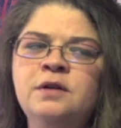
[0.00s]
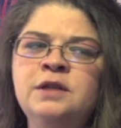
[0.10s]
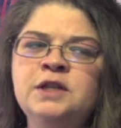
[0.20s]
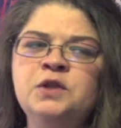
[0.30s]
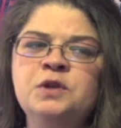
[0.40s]

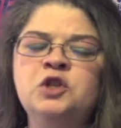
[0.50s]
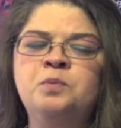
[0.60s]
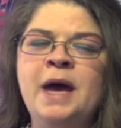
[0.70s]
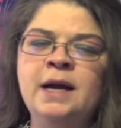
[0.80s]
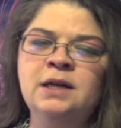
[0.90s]

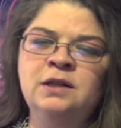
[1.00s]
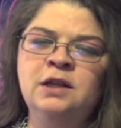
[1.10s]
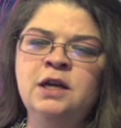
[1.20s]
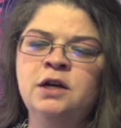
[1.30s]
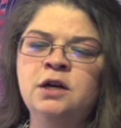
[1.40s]
disrespect,
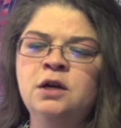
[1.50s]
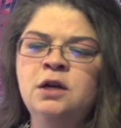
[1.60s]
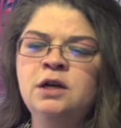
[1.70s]
their